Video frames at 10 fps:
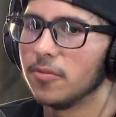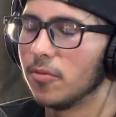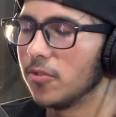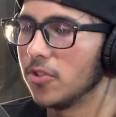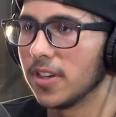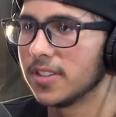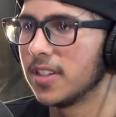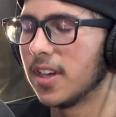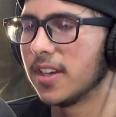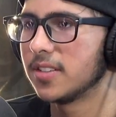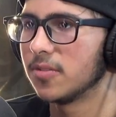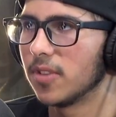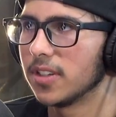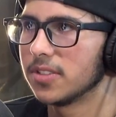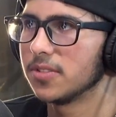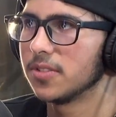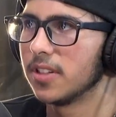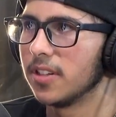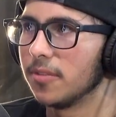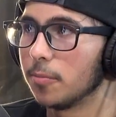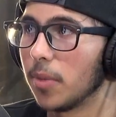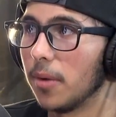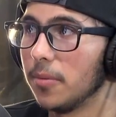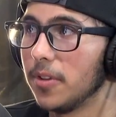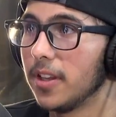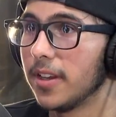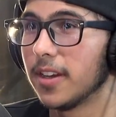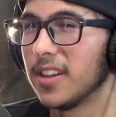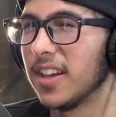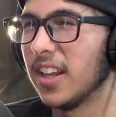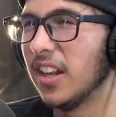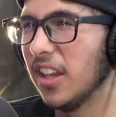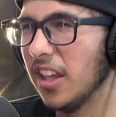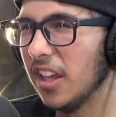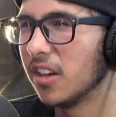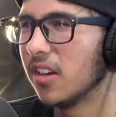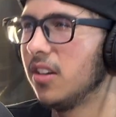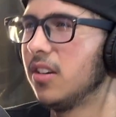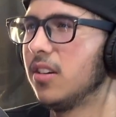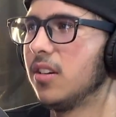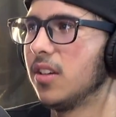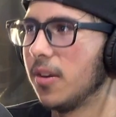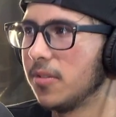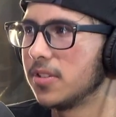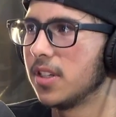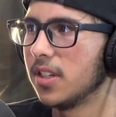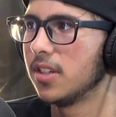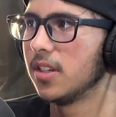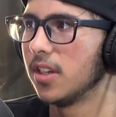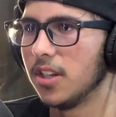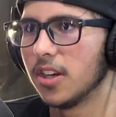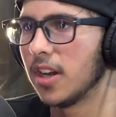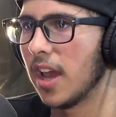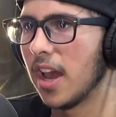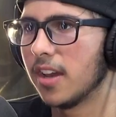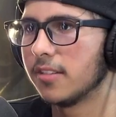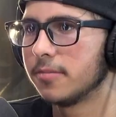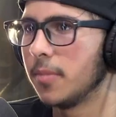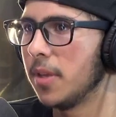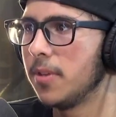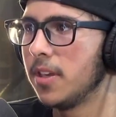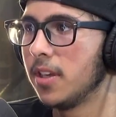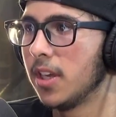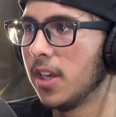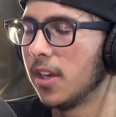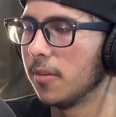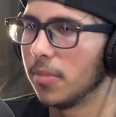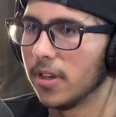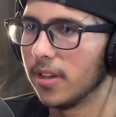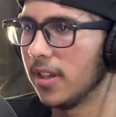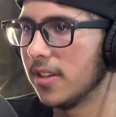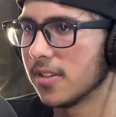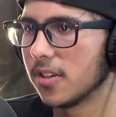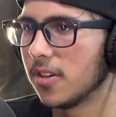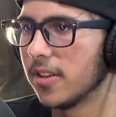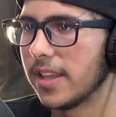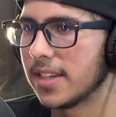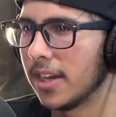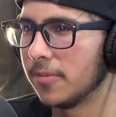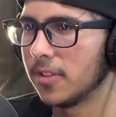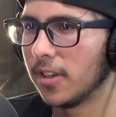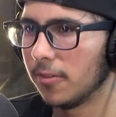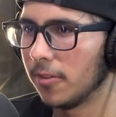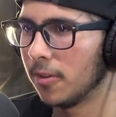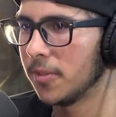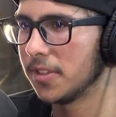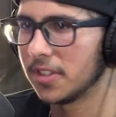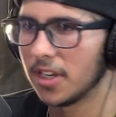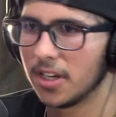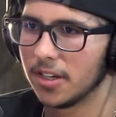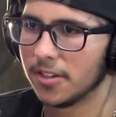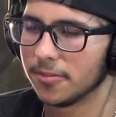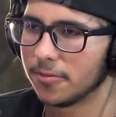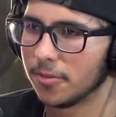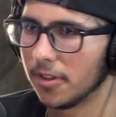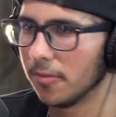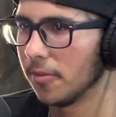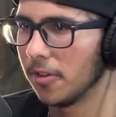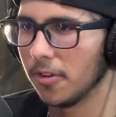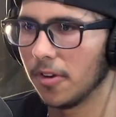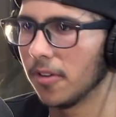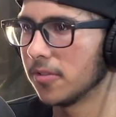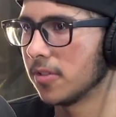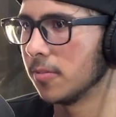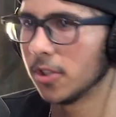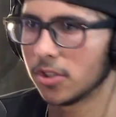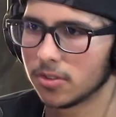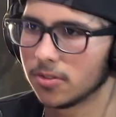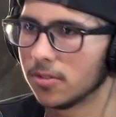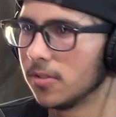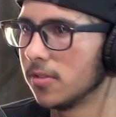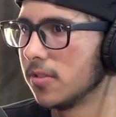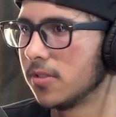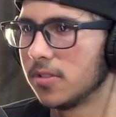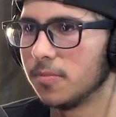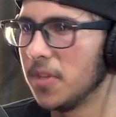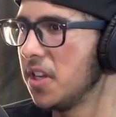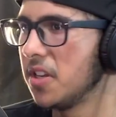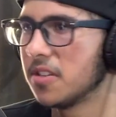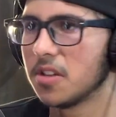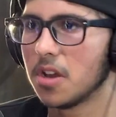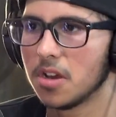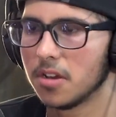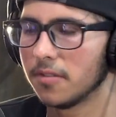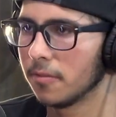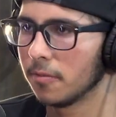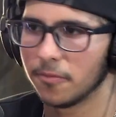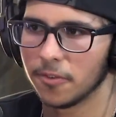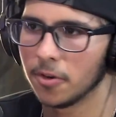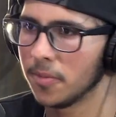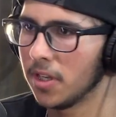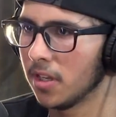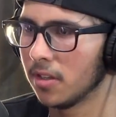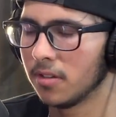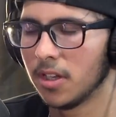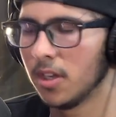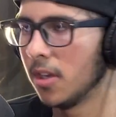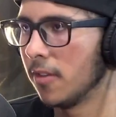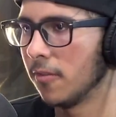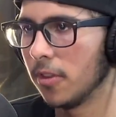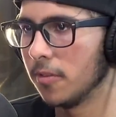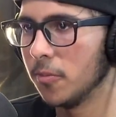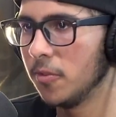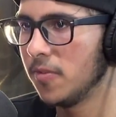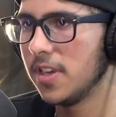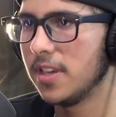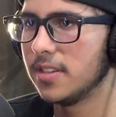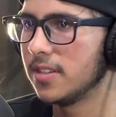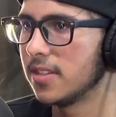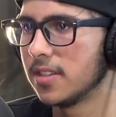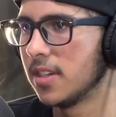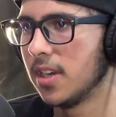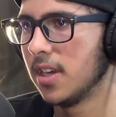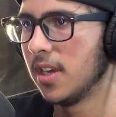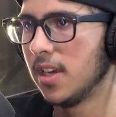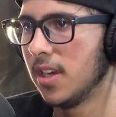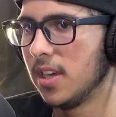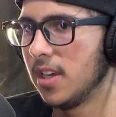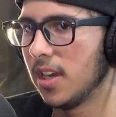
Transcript: John Cena hasn't wrestled in probably like in a year, I would say. Yeah. Year and a half, maybe. But he took all that time to like film his stuff with, you know, all those commercials, media stuff, filming for the movies. I